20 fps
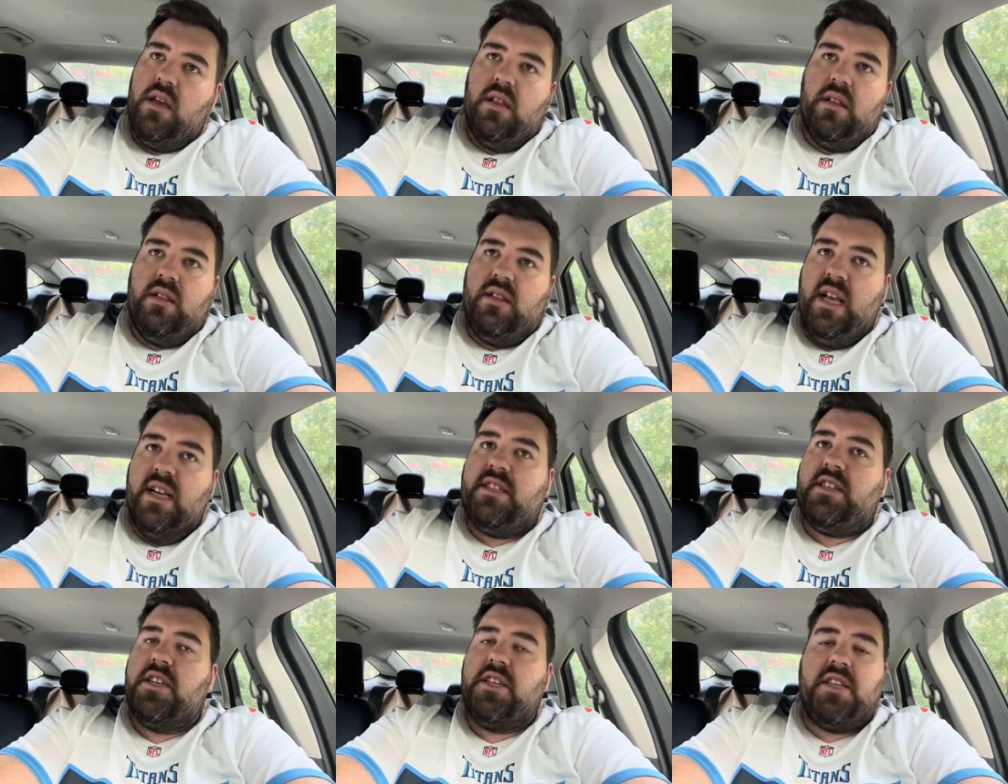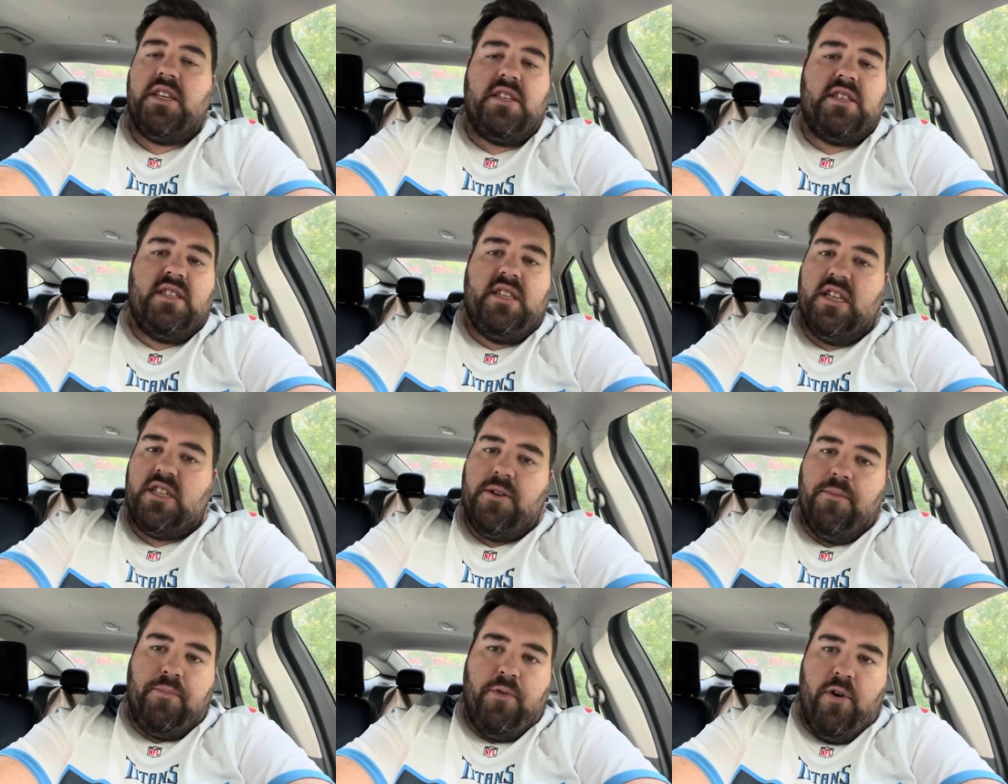This is as
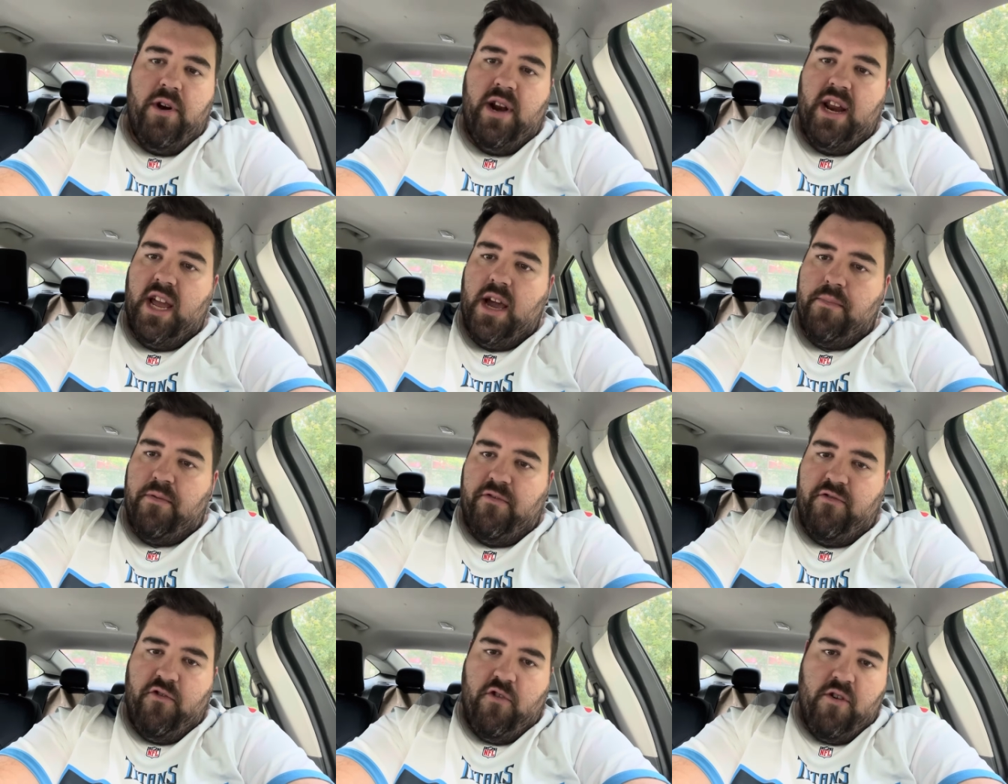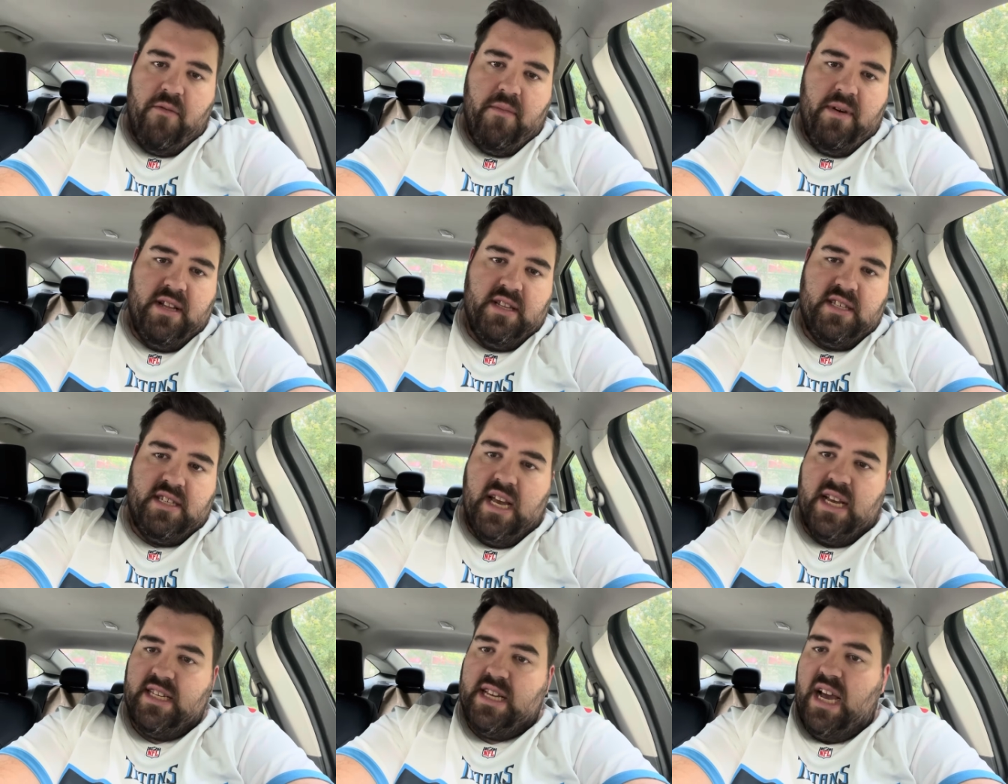disappointing a
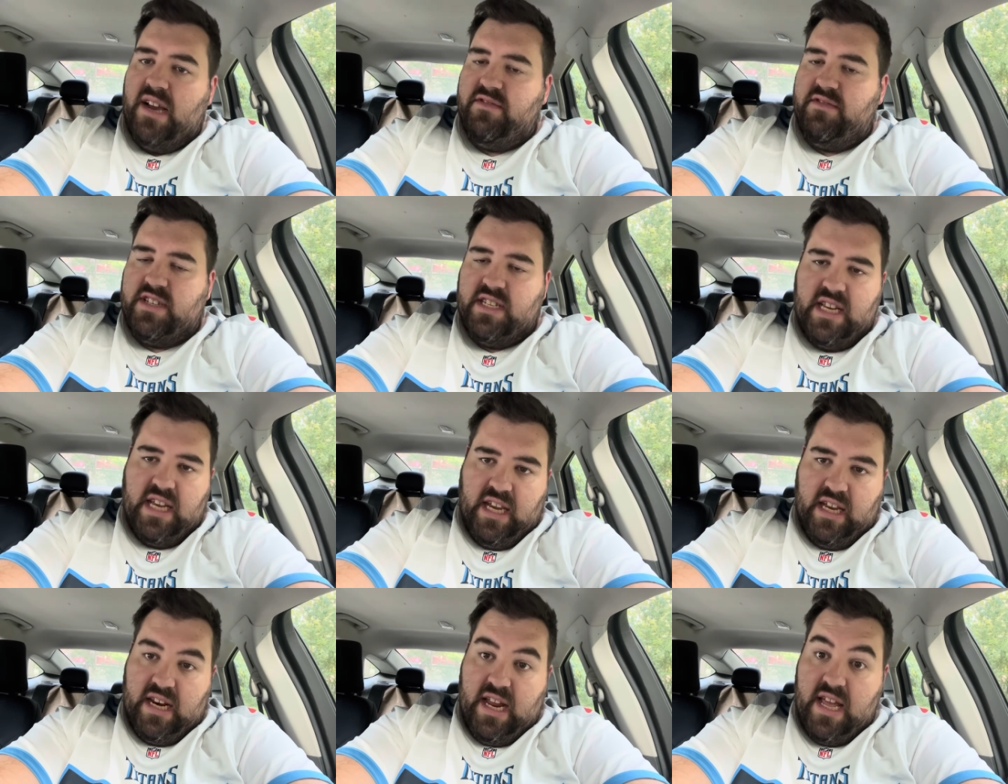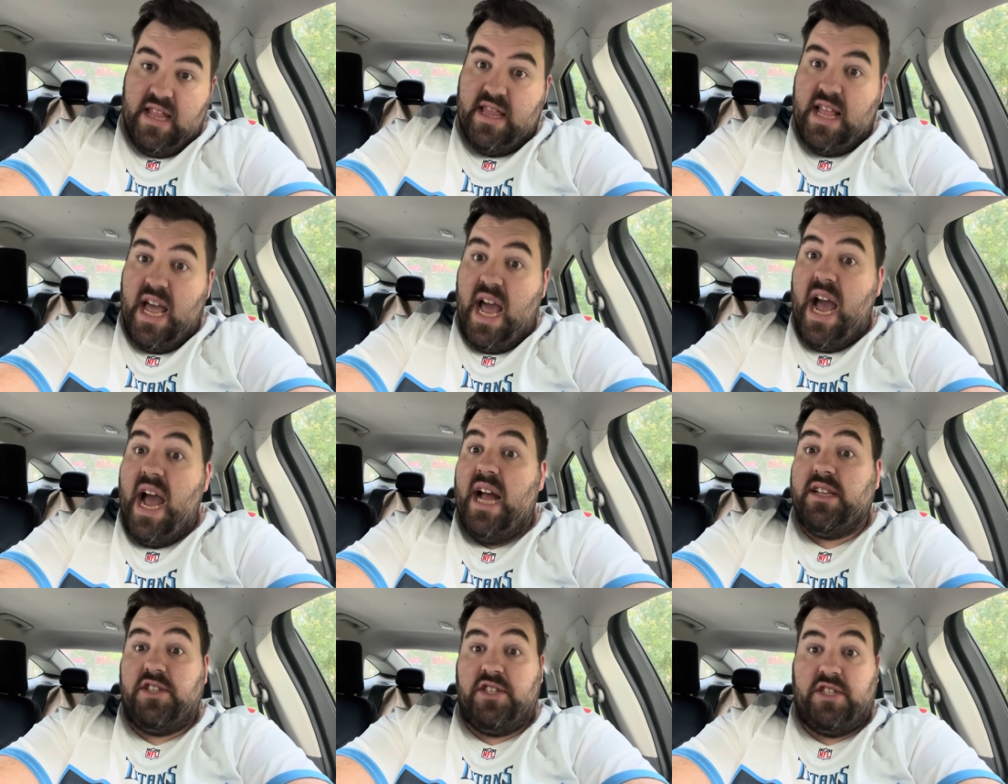performance as I've seen, and that's